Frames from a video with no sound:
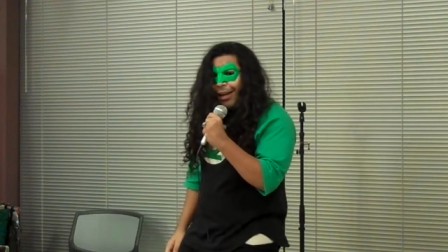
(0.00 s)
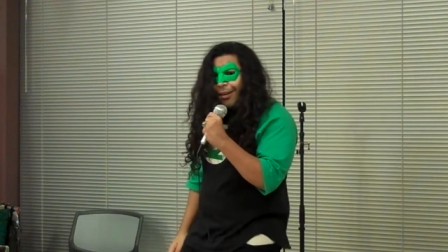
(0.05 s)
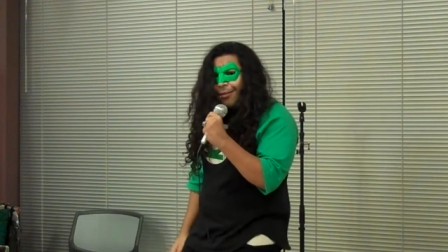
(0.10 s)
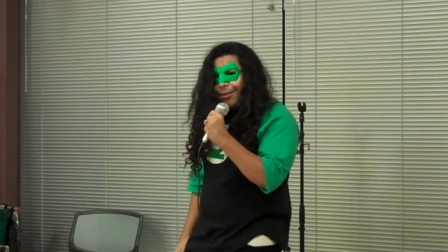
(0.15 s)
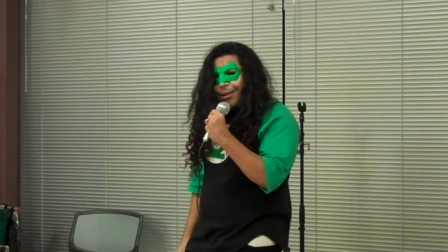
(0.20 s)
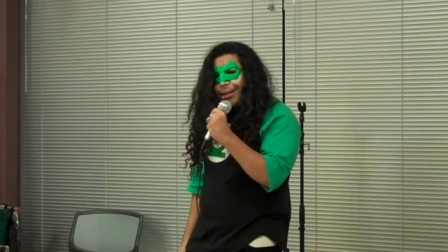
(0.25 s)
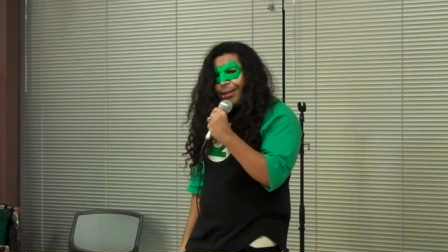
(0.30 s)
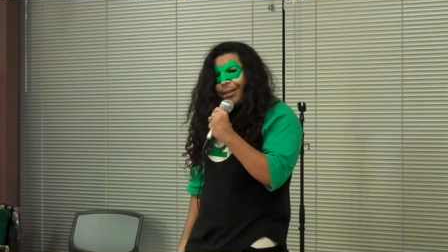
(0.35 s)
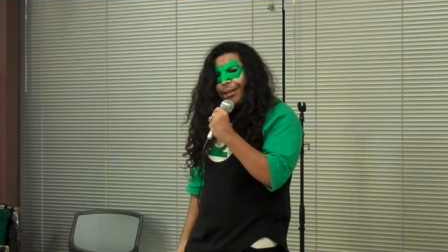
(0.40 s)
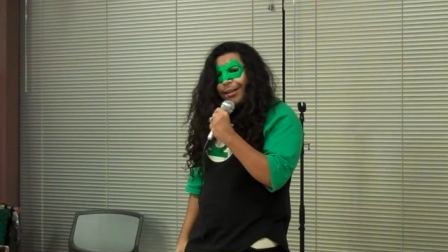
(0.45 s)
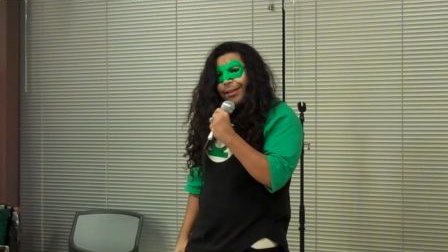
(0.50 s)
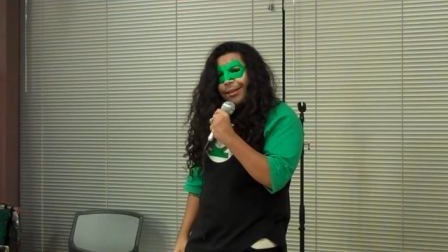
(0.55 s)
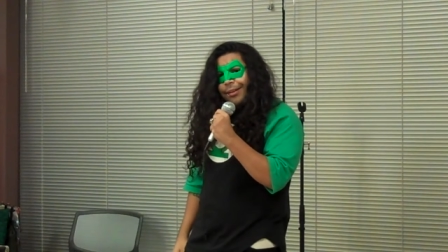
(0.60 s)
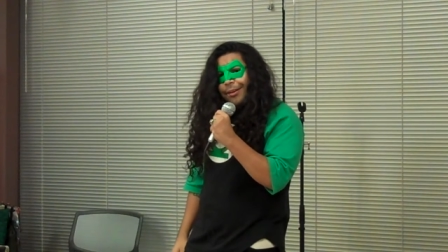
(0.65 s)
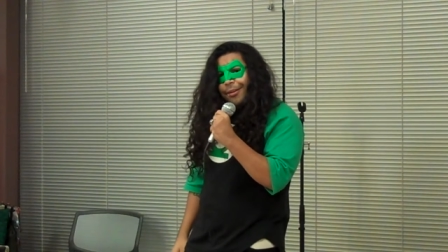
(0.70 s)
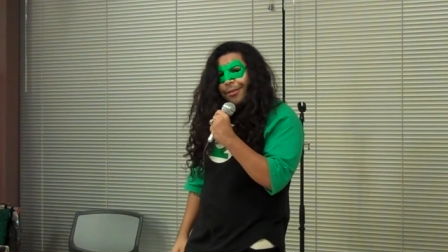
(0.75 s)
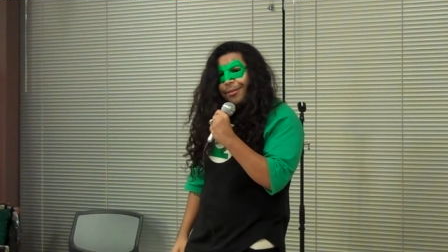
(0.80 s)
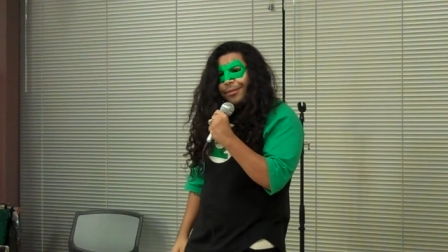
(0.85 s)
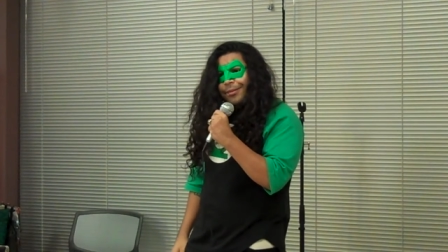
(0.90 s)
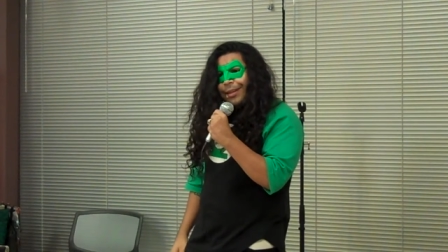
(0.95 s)
And really,
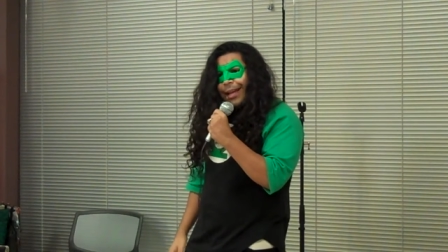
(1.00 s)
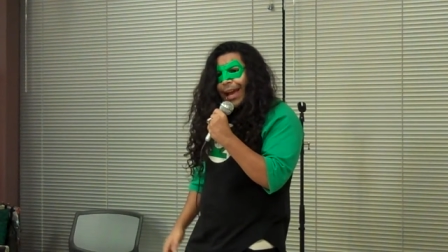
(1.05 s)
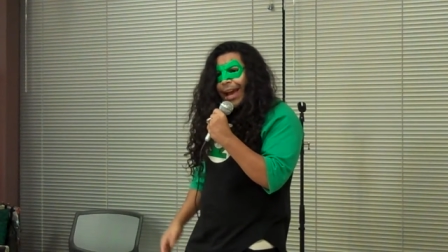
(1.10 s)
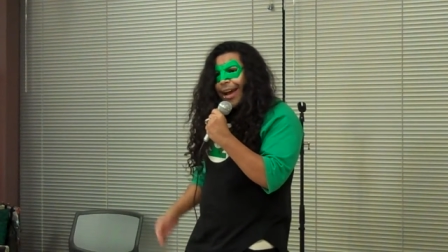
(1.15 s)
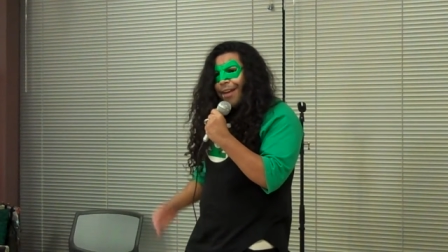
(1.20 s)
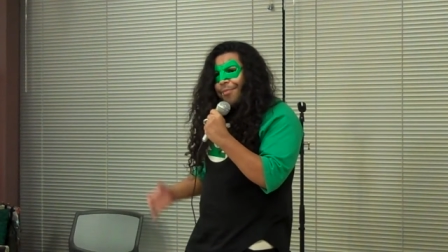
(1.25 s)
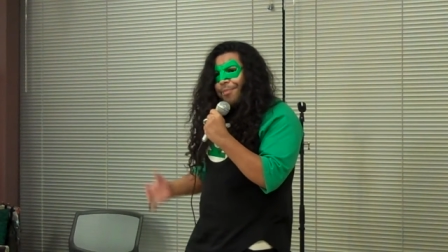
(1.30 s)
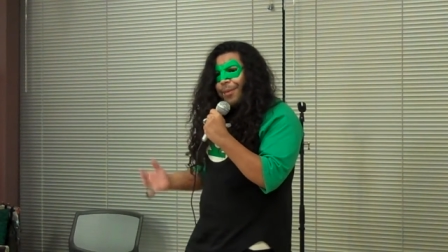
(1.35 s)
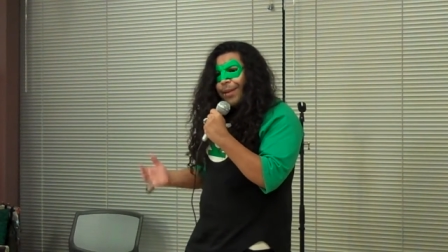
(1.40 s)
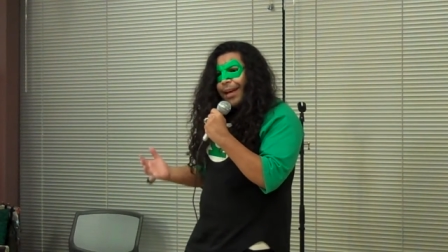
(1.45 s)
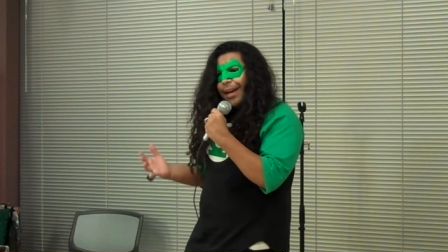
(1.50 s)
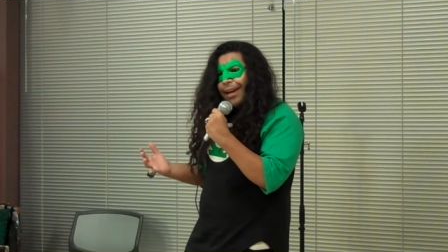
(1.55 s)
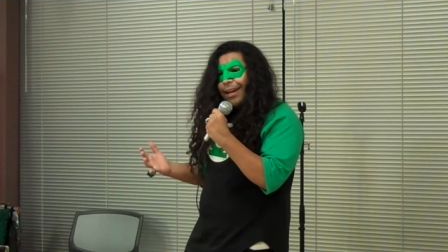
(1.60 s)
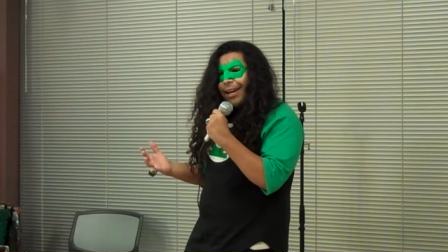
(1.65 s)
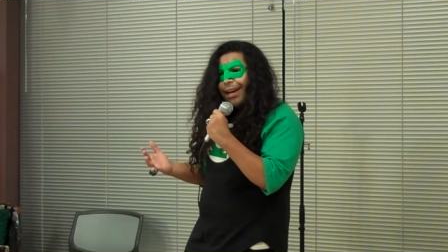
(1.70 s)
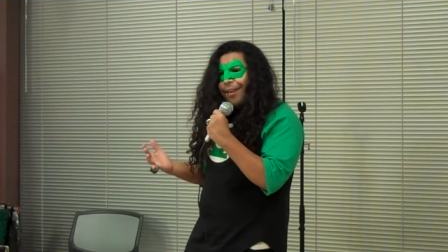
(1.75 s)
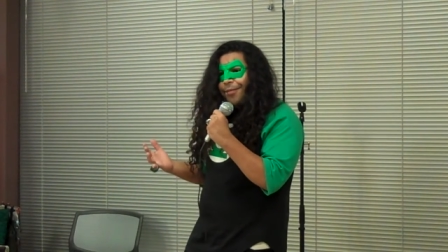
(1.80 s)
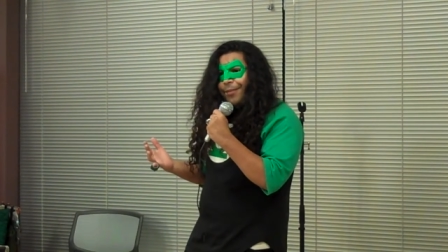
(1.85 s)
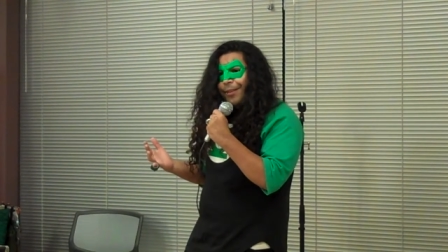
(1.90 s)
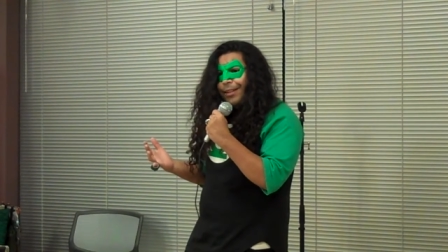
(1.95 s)
yo, half
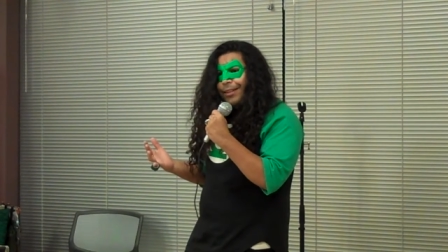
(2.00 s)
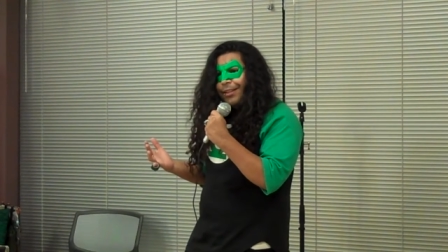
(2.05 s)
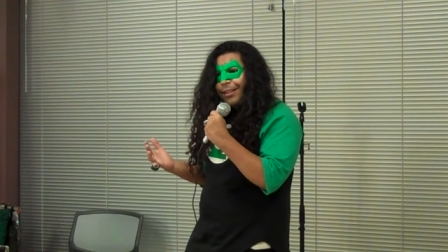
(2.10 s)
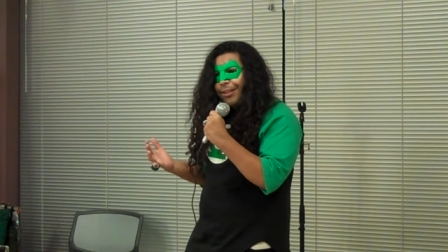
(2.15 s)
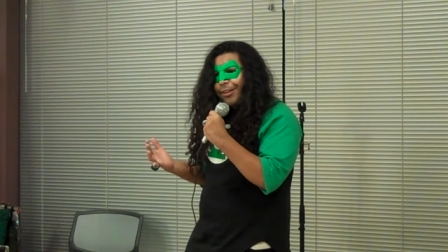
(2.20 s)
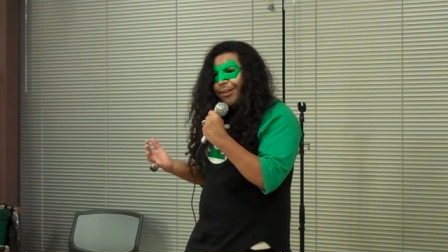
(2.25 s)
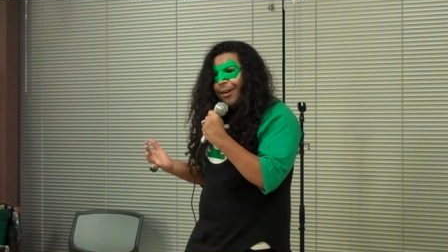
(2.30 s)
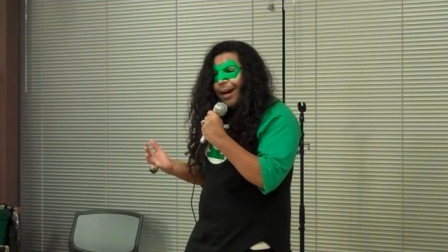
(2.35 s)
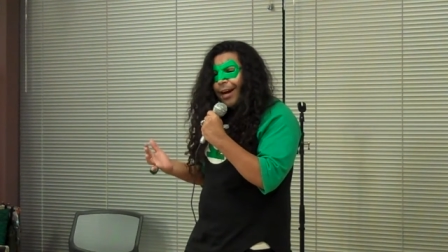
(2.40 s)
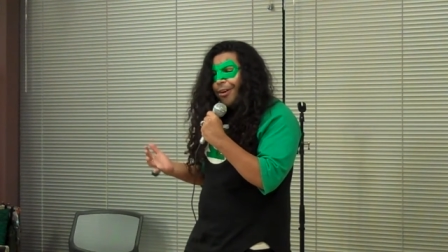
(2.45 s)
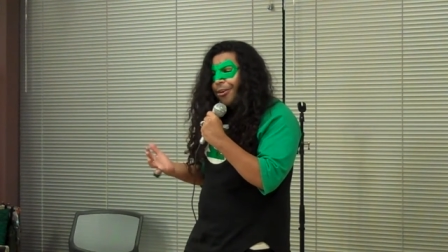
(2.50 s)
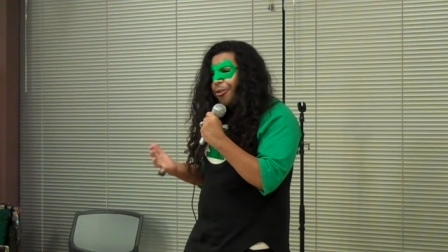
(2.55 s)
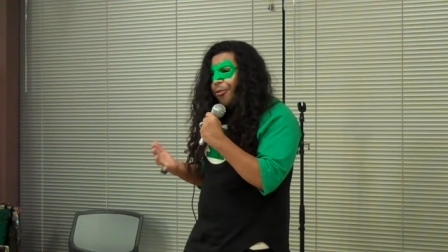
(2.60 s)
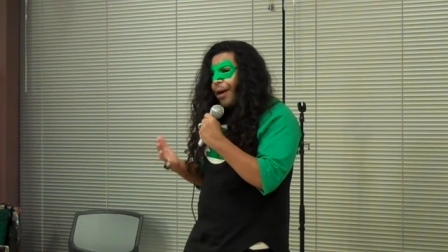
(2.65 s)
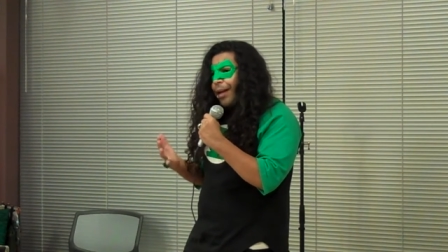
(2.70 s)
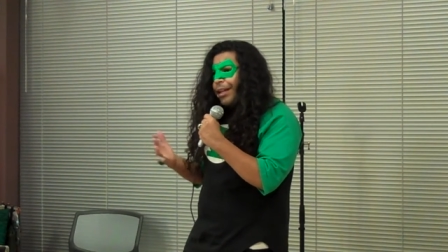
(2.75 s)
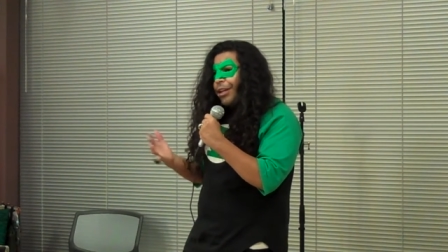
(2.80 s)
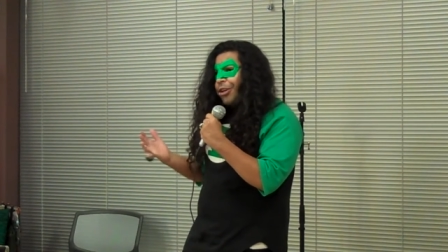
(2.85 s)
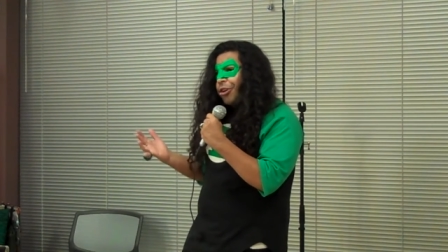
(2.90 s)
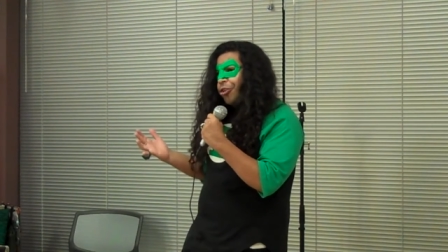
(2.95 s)
black, half Latino, I don't
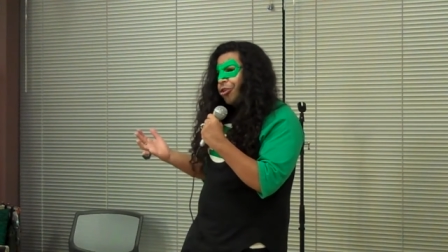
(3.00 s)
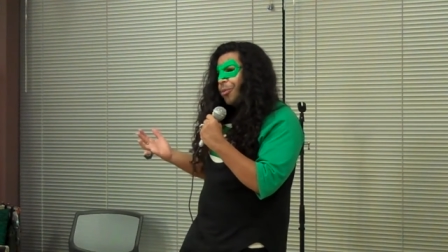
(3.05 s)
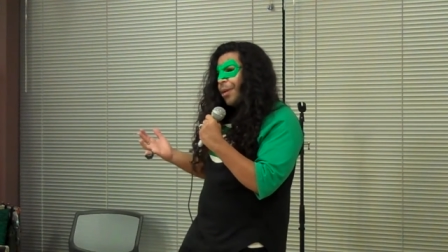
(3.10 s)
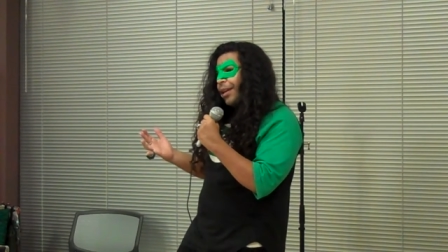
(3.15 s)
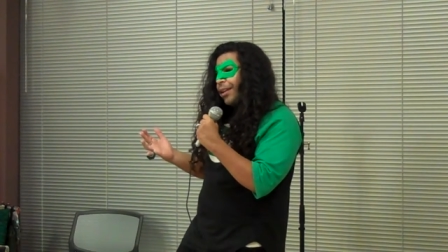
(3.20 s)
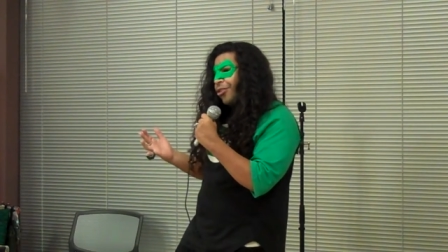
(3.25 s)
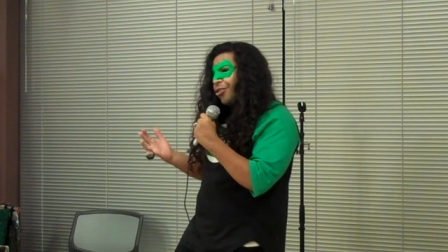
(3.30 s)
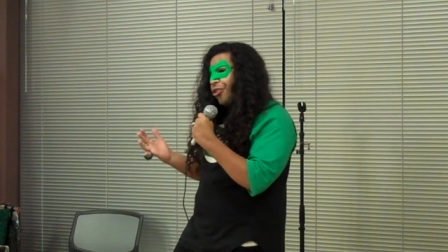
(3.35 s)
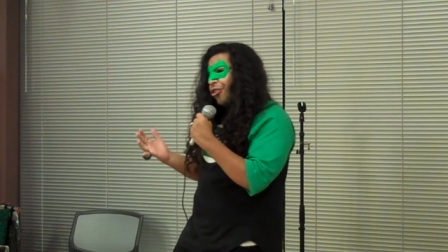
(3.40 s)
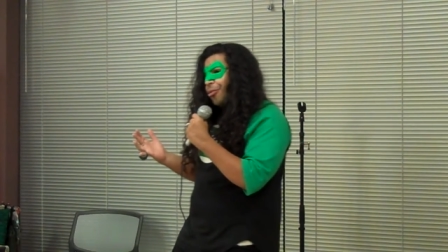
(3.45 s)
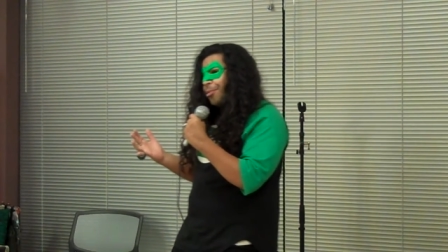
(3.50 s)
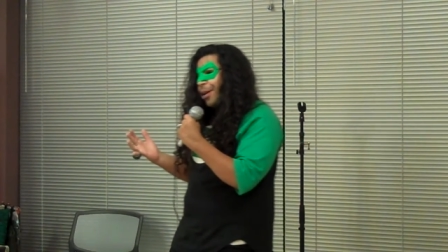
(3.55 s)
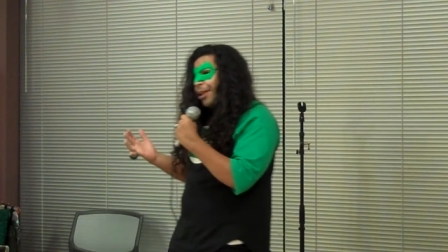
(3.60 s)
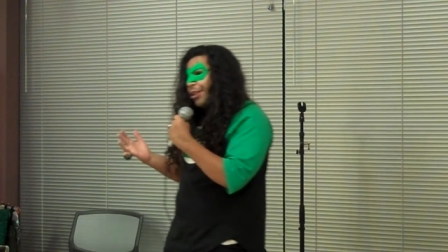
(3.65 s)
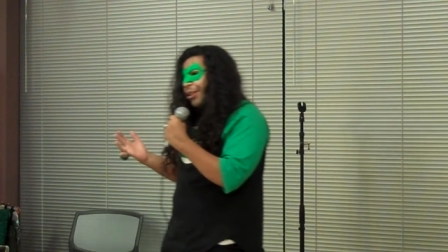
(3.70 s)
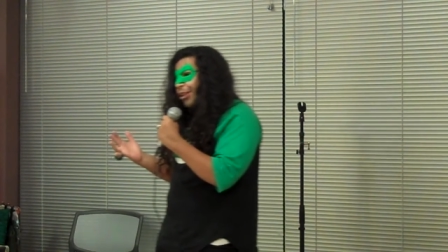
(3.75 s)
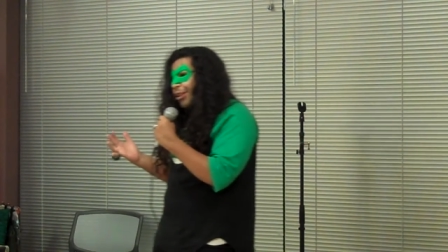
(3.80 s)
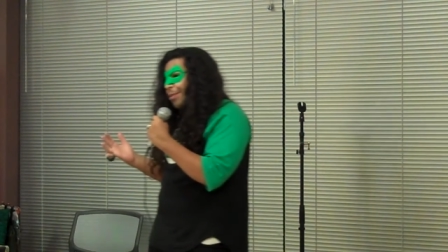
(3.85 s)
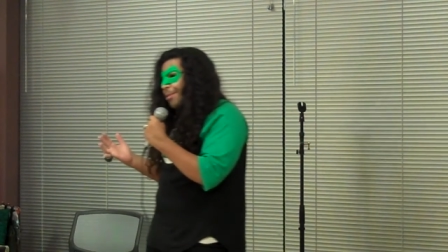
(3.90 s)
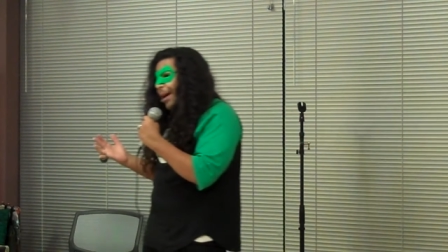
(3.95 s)
know why the news is making such a
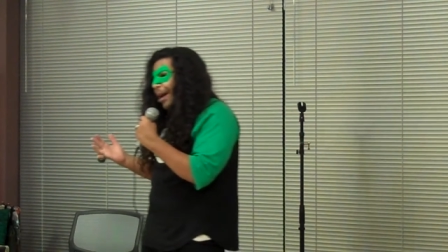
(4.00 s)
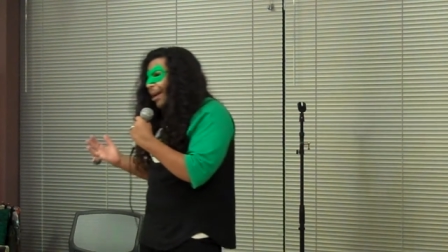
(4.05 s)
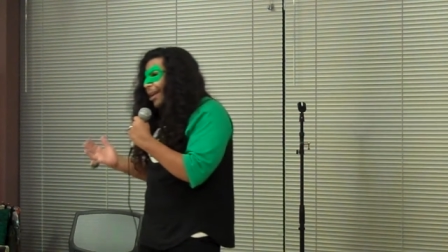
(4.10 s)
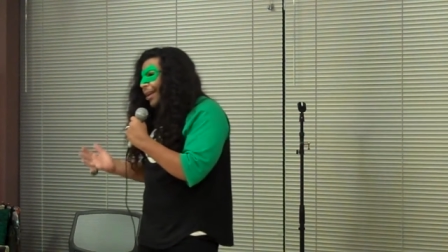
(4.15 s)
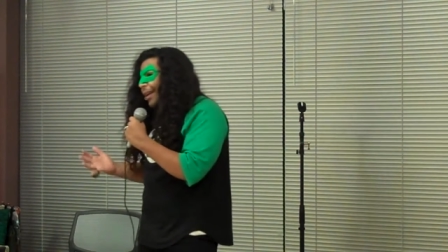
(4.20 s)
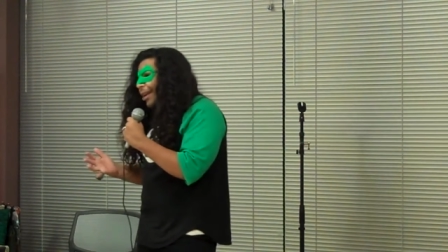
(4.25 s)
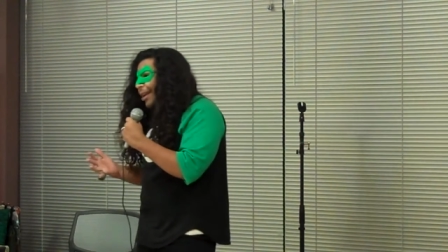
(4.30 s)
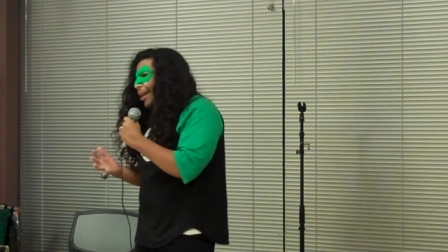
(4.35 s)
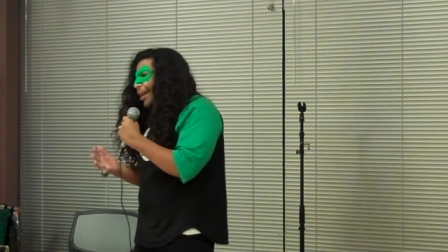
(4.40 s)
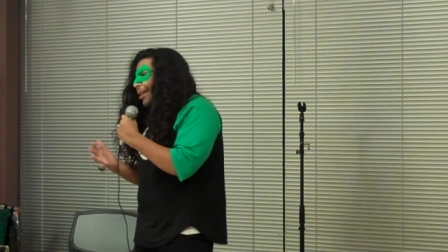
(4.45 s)
big deal about it.